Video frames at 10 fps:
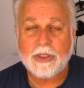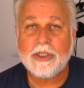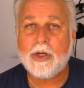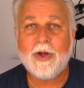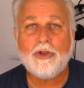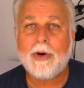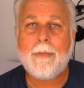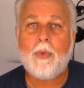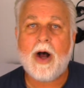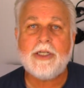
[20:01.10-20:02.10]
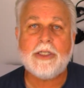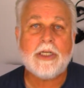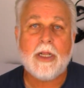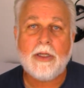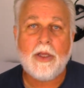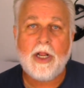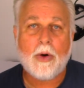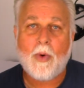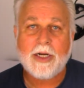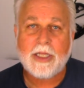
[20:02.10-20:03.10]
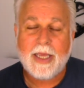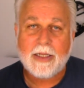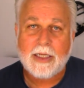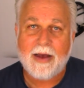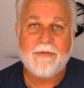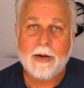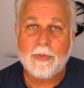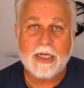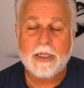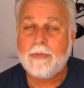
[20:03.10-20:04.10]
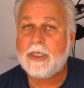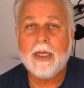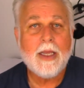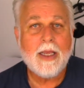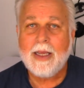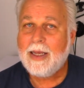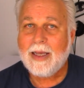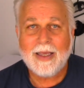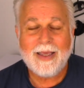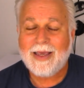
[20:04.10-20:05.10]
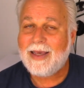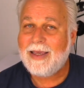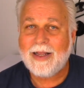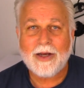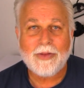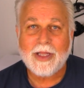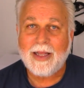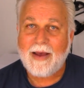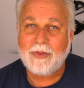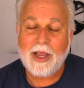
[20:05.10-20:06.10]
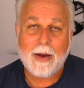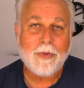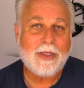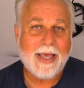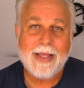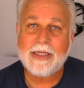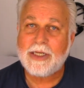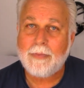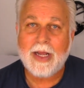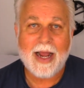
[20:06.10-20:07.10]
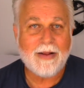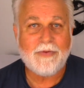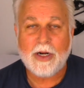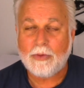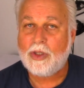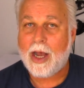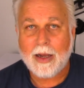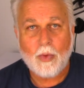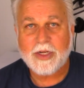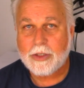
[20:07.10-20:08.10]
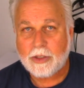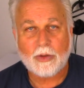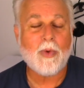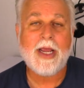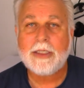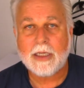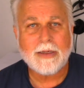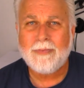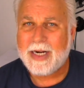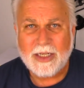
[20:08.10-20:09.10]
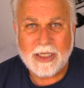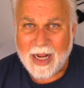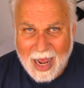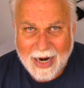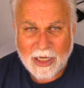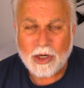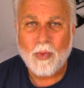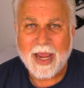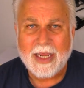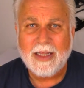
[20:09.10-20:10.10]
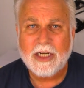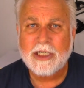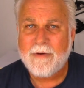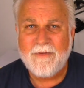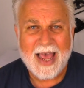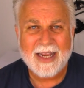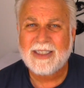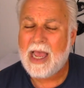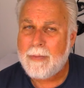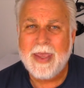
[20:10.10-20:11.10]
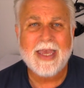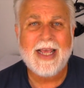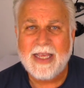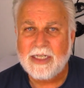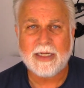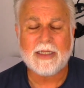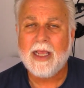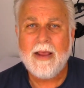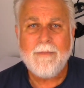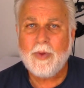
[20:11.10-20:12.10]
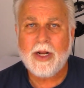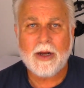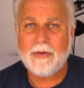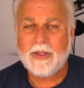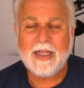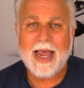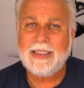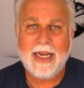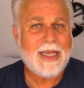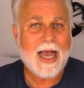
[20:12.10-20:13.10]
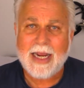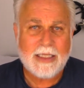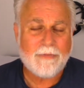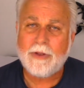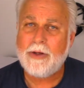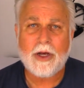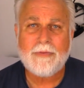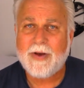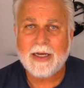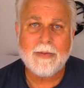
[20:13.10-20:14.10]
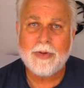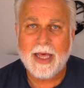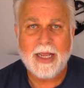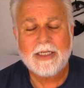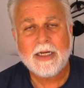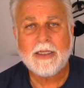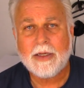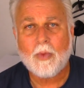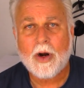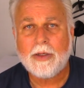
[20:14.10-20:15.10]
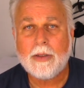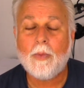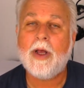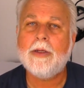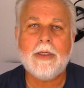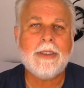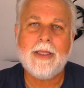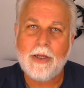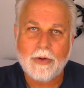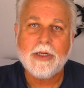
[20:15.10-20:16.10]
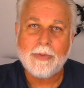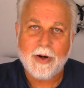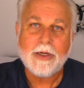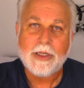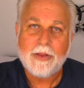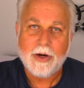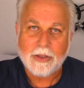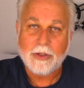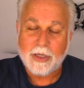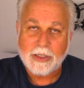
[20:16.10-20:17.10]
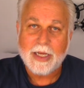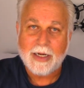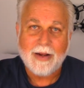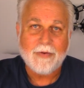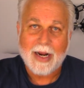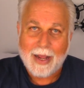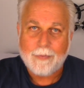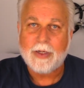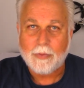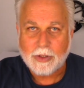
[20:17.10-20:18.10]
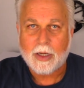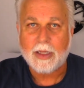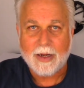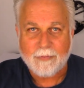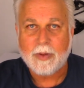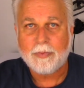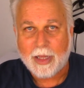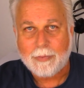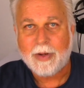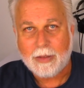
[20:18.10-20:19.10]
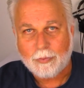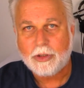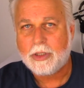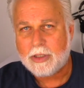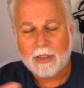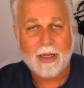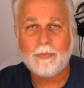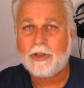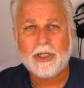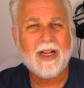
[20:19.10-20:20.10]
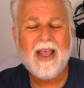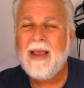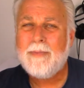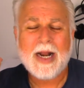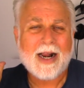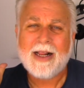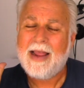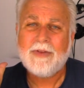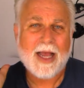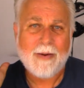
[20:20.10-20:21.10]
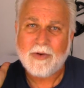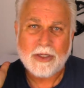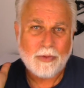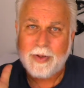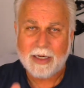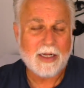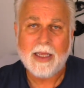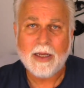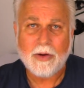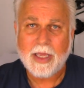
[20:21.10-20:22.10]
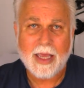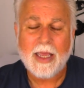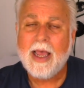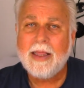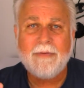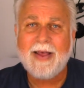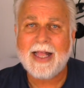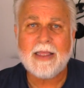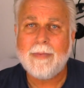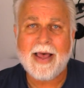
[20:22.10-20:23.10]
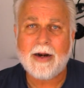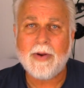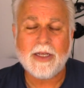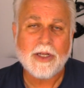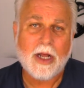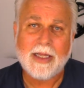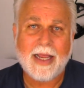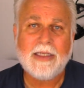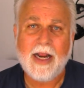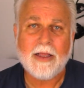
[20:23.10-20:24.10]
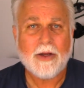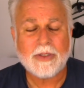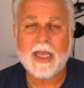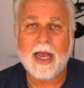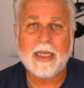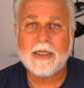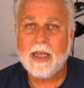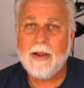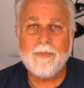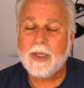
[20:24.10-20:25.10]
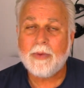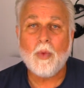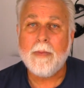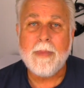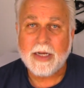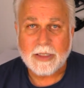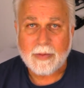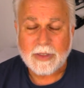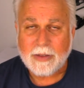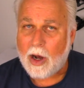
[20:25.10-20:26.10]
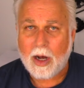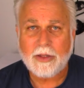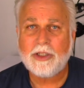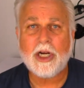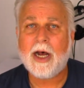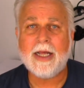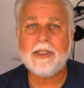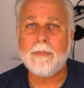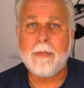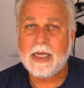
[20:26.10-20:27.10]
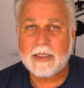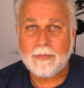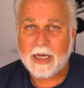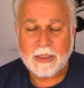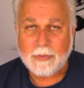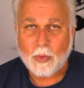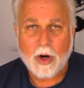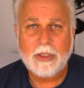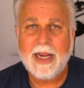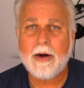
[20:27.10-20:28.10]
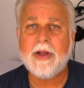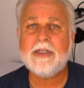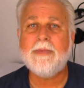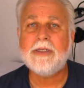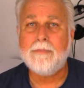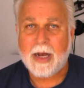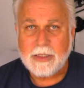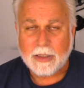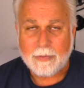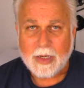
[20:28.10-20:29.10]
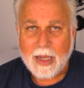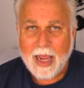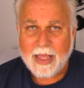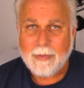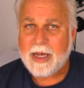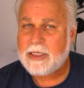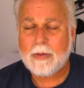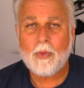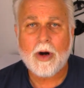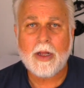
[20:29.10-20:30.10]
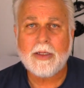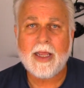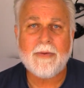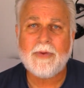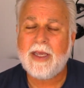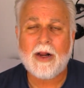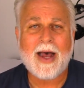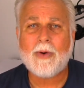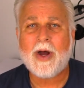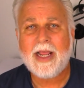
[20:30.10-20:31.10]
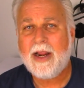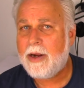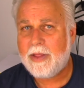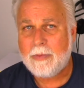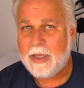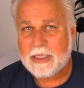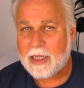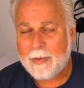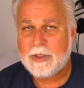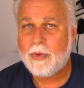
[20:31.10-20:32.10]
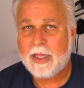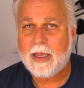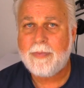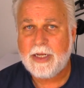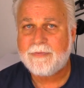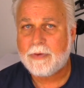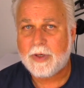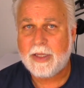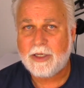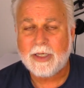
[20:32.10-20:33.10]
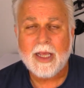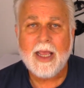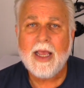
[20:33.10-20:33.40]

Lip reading: And so when Trump wants to get tough on Muslims, the left, they all pretend that's some kind of, dog whistle to racism, but it's not. It's a recognition of fact. Tell me it isn't. The 19 guys that flew those fucking planes into the world, well, you see, you conspiracy theorists are going to say it never happened. It was all a government plot by the Bushes and all that bullshit. But I don't have time for stupidity, okay? The fact of the matter is, all 19 of those guys were Muslims. All the jihads are Muslims. World terrorism is Muslim. And the Muslim world, I don't want to hear that Islam is really a peaceful religion.